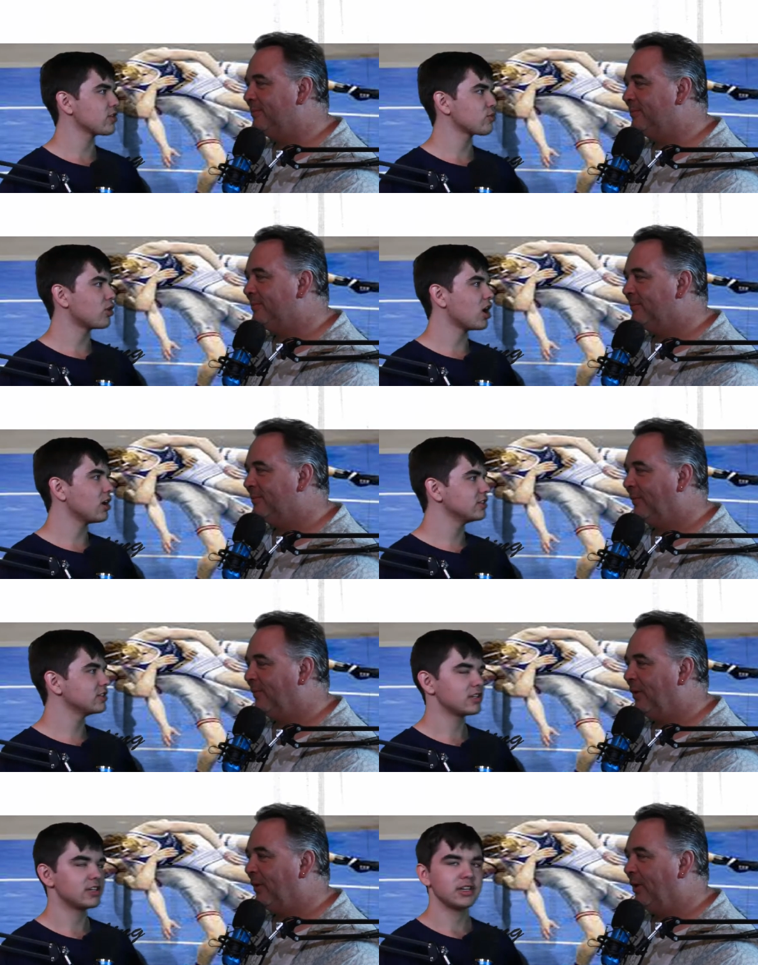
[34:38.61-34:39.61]
Speaker 1: Rollins
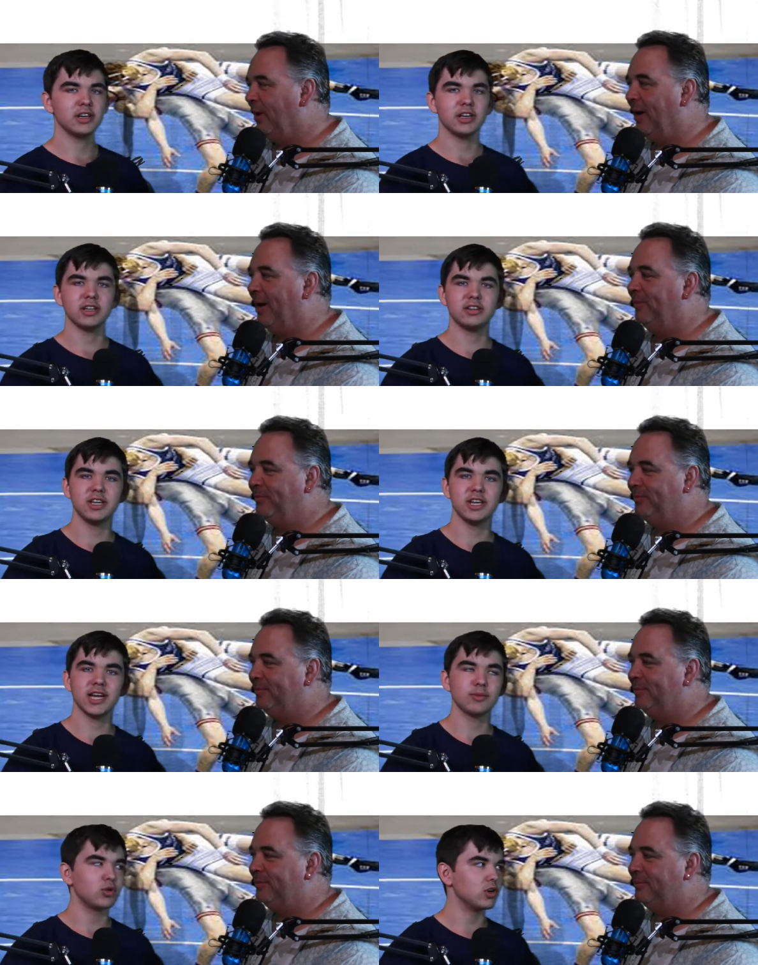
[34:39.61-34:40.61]
yeah. and Dean
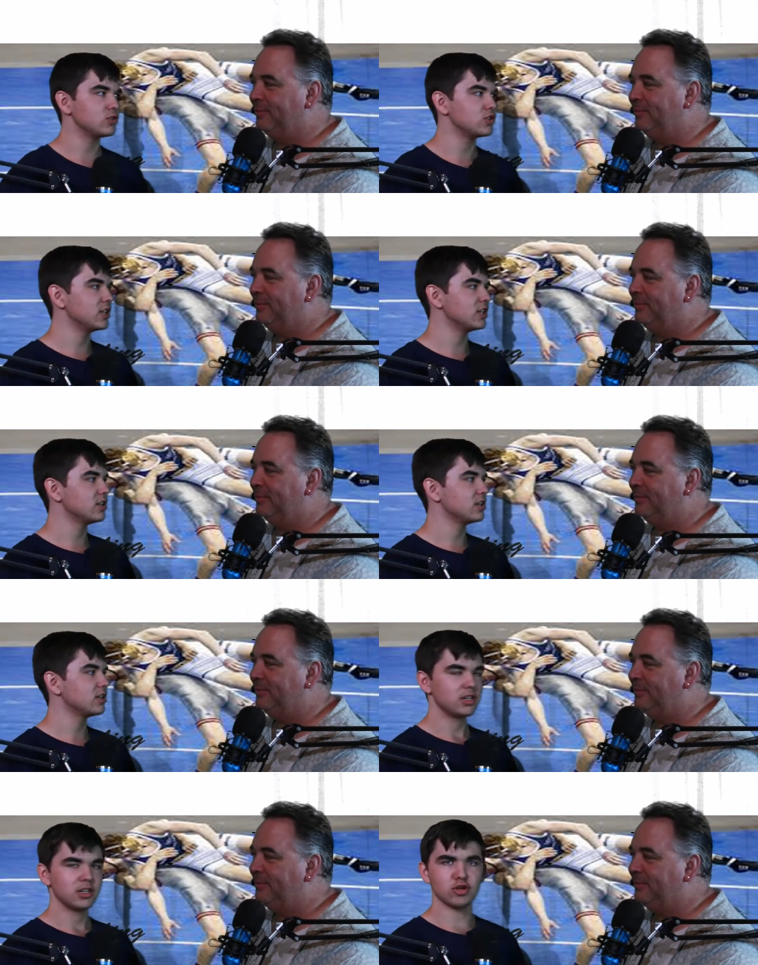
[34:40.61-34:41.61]
Ambrose in
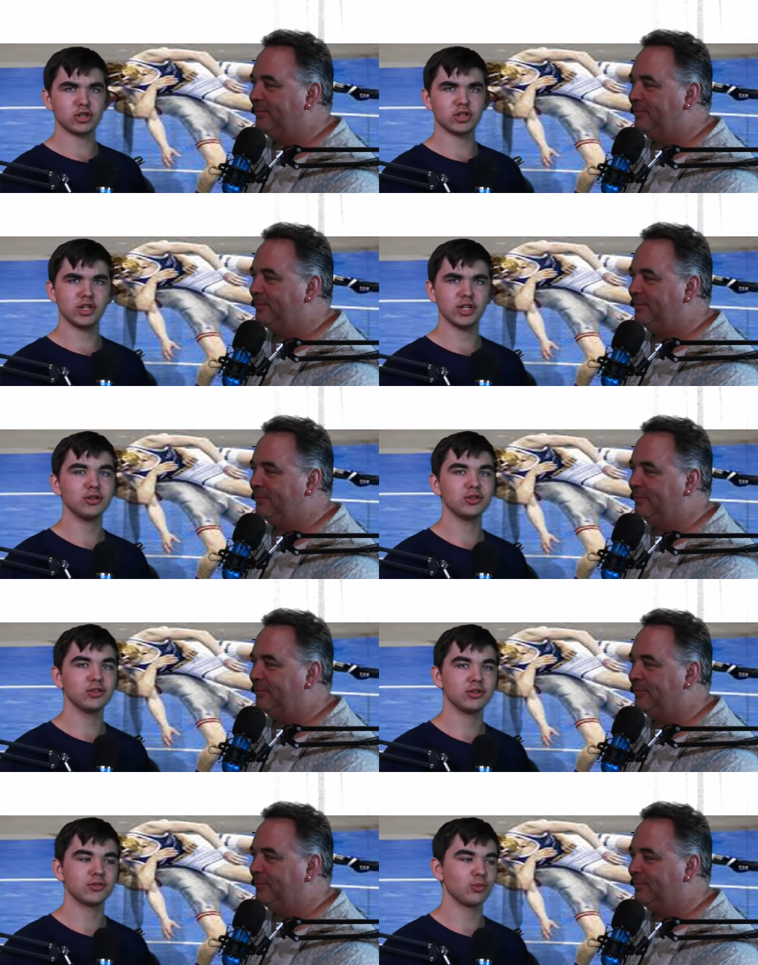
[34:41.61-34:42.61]
their Shield
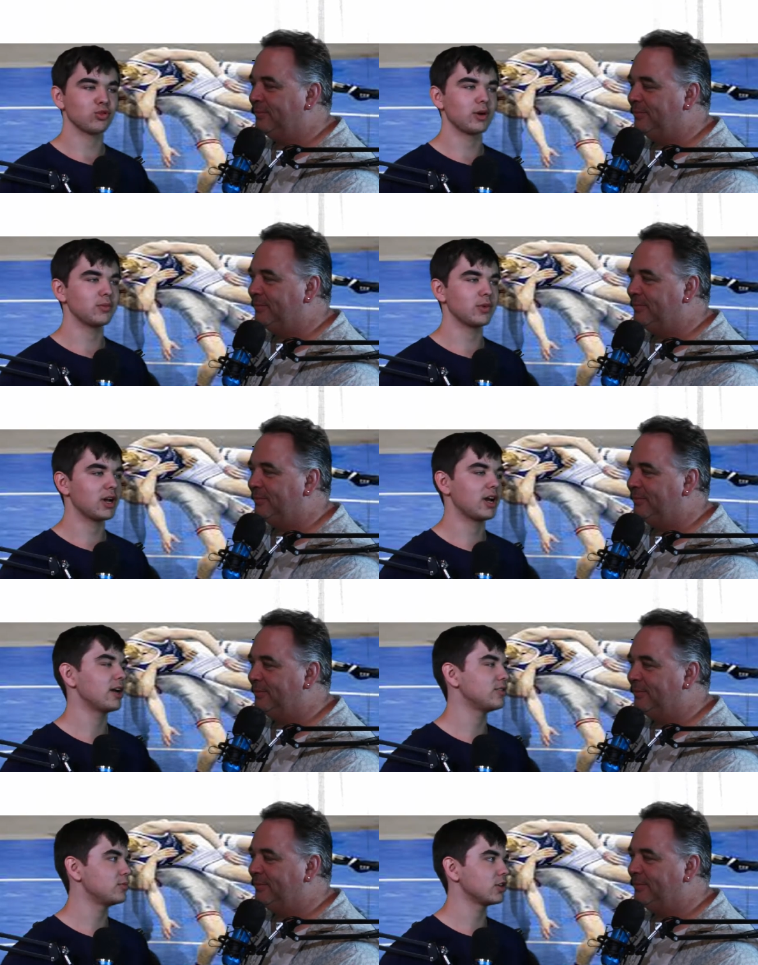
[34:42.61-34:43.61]
uniforms. So I'm,
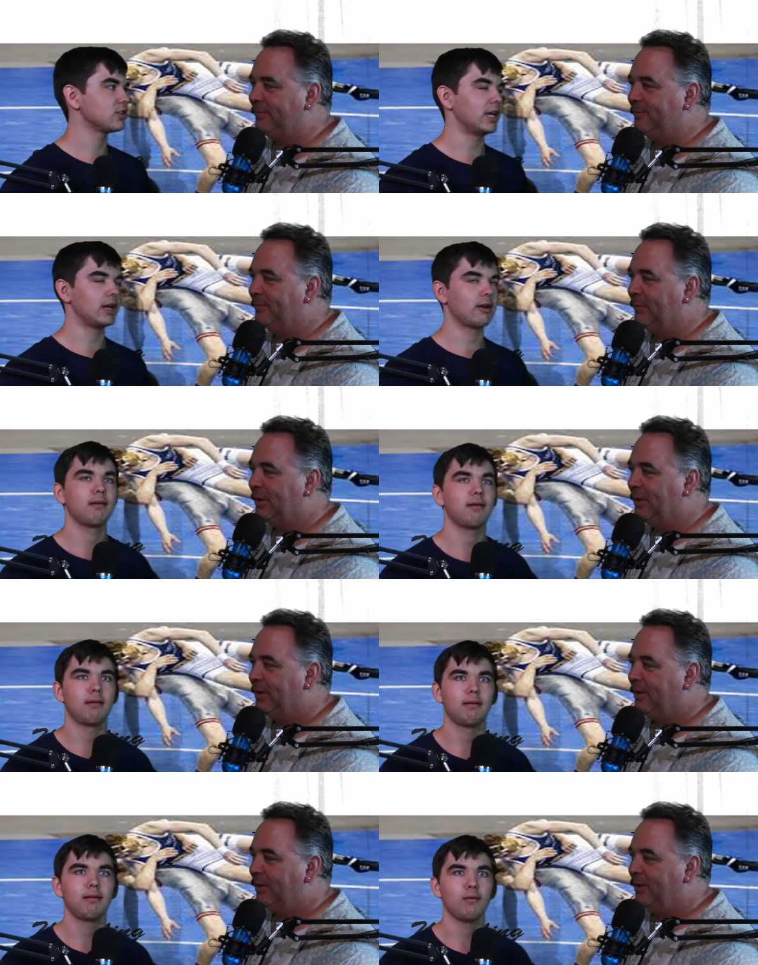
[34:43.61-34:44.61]
I'm just like,
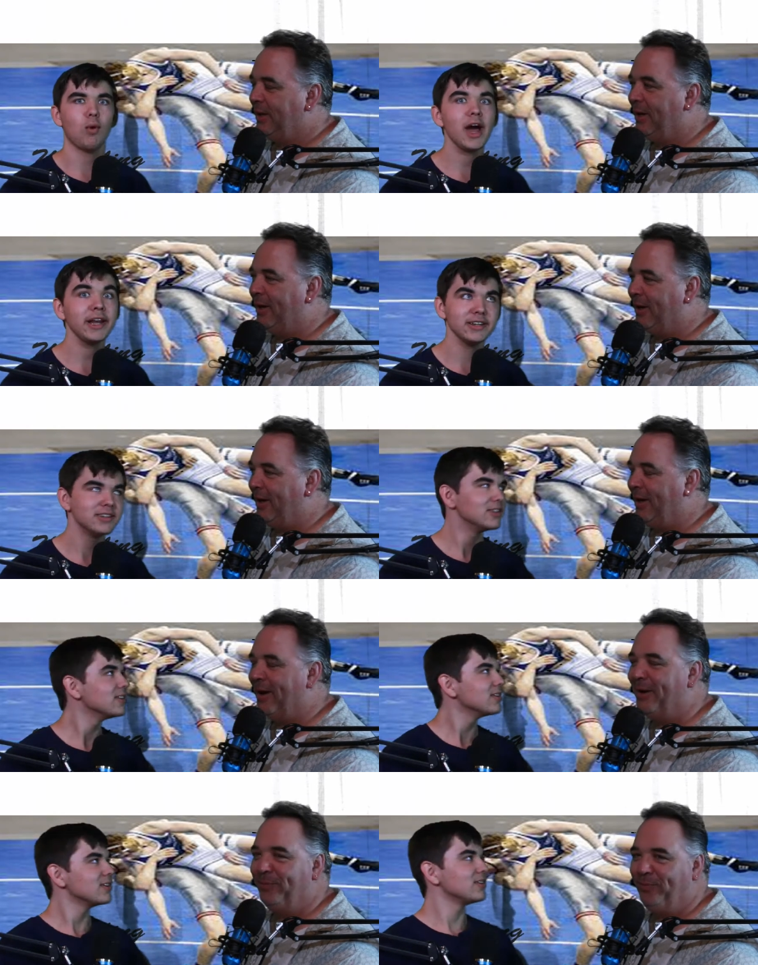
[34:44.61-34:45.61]
Speaker 2: what? Yeah. yeah.
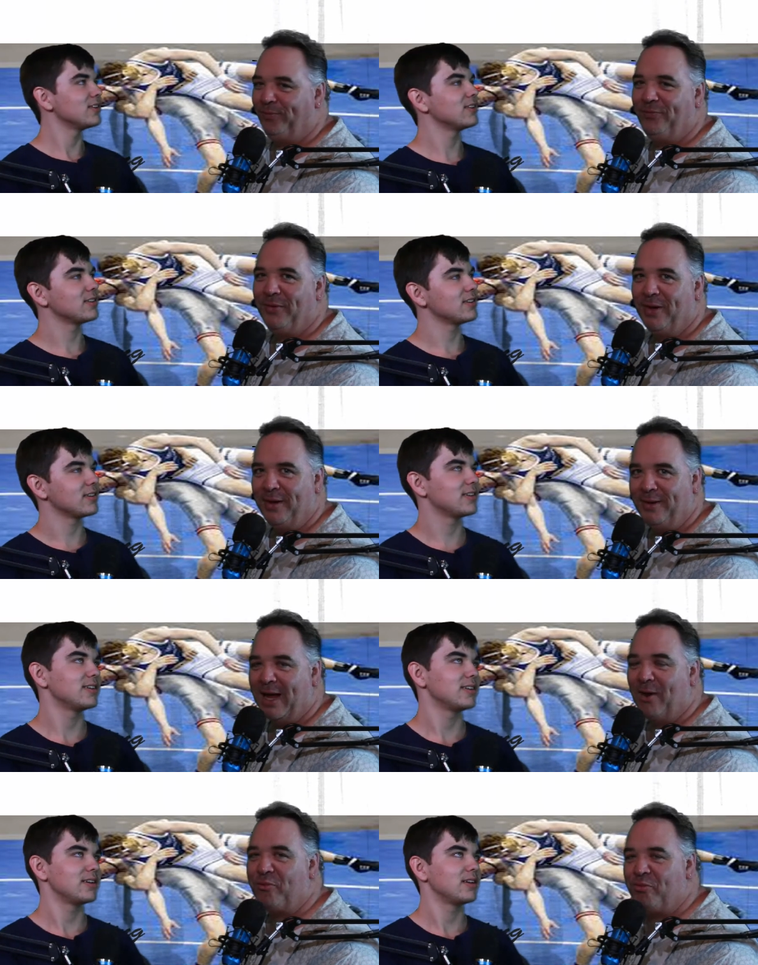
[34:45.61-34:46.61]
That
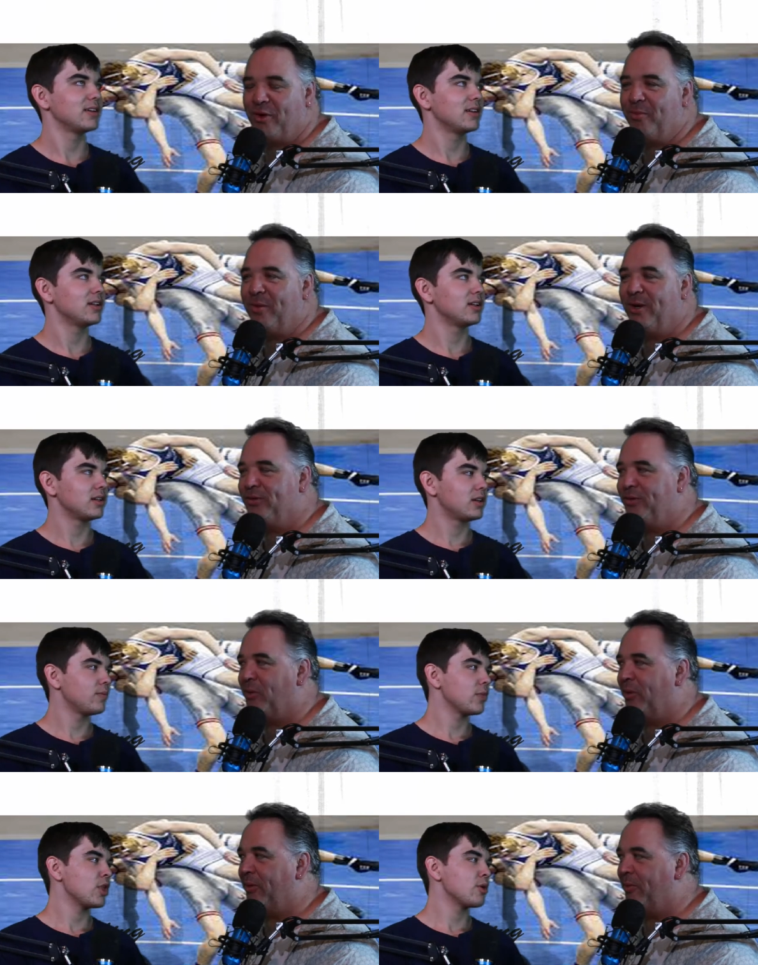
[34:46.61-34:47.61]
was pretty much the
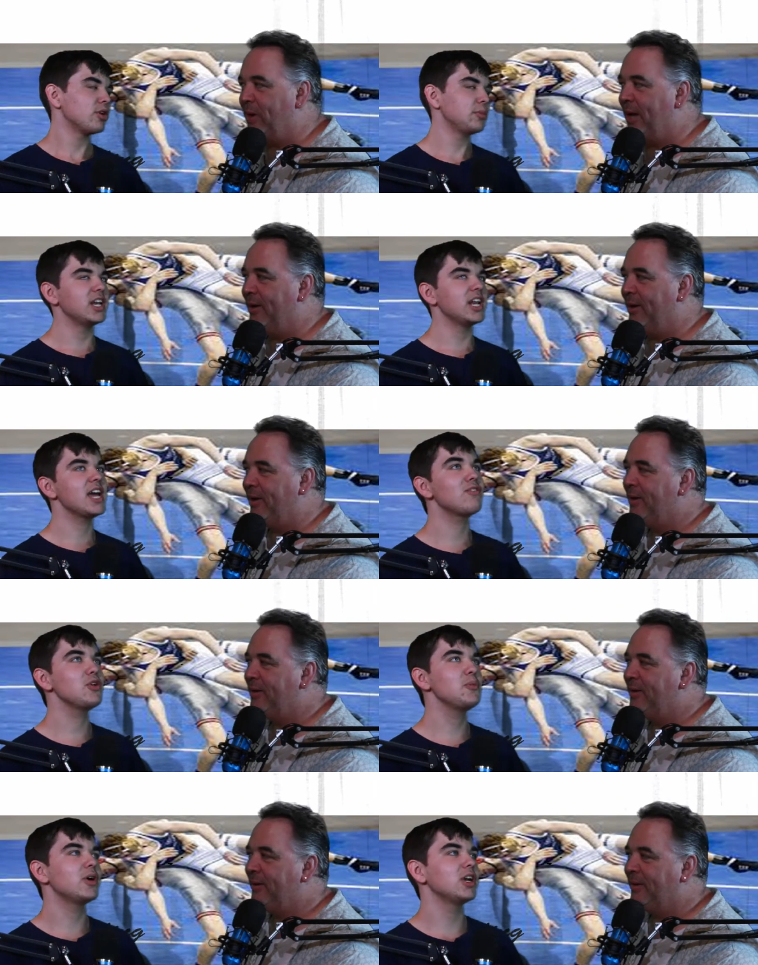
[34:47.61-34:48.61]
way. But, I mean,
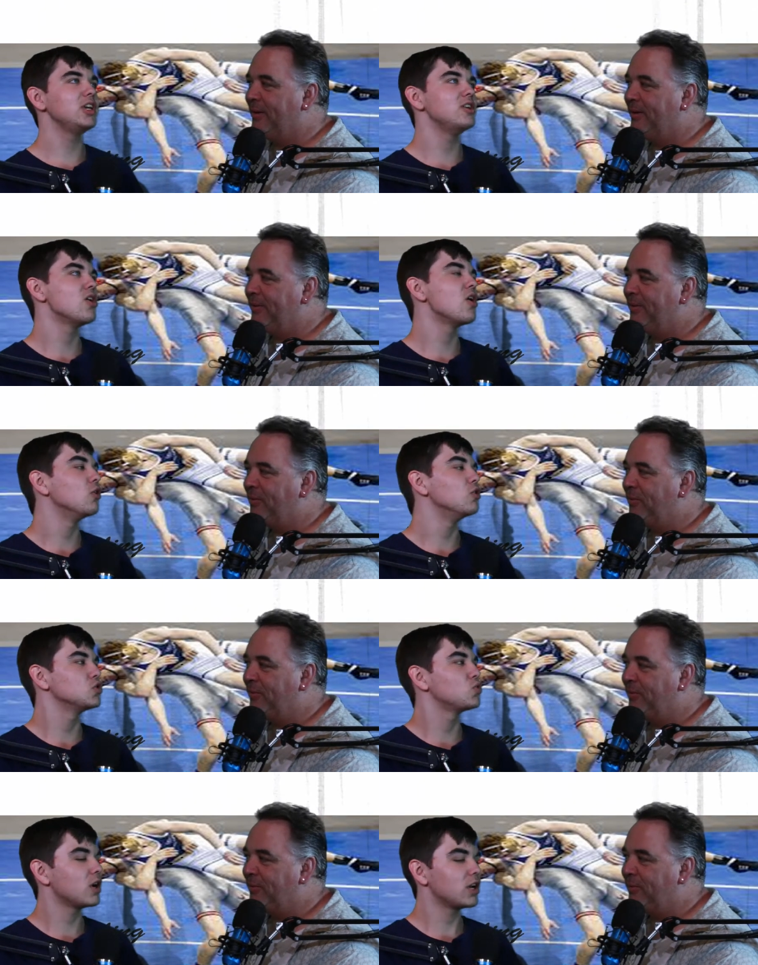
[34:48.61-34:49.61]
Speaker 1: everybody knows
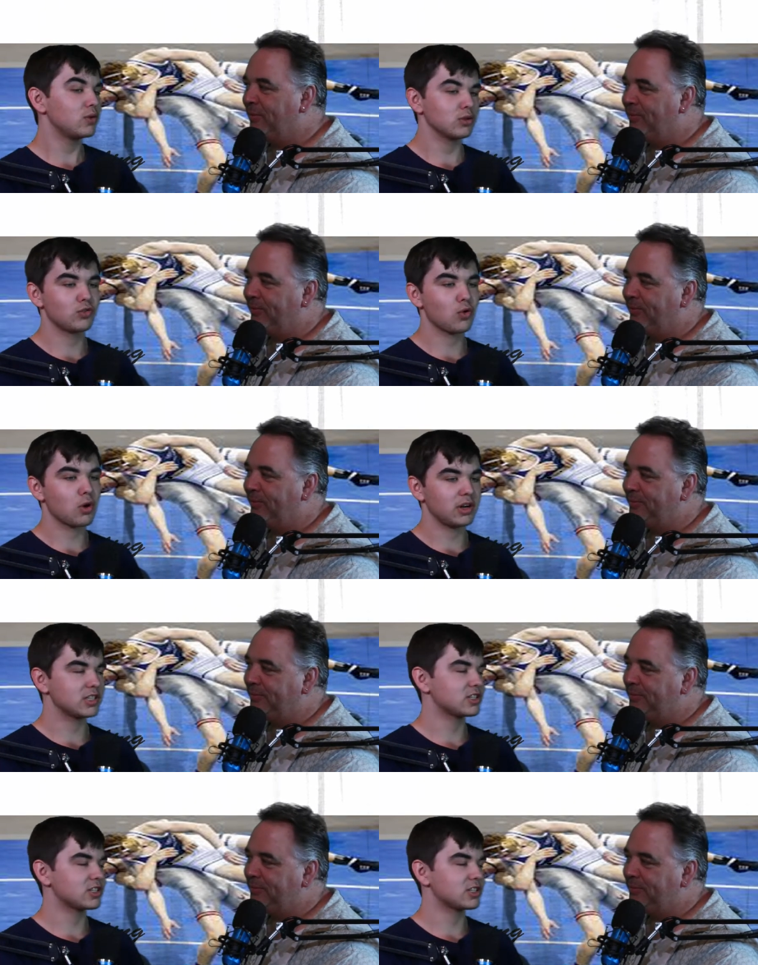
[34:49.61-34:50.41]
what it was for. It's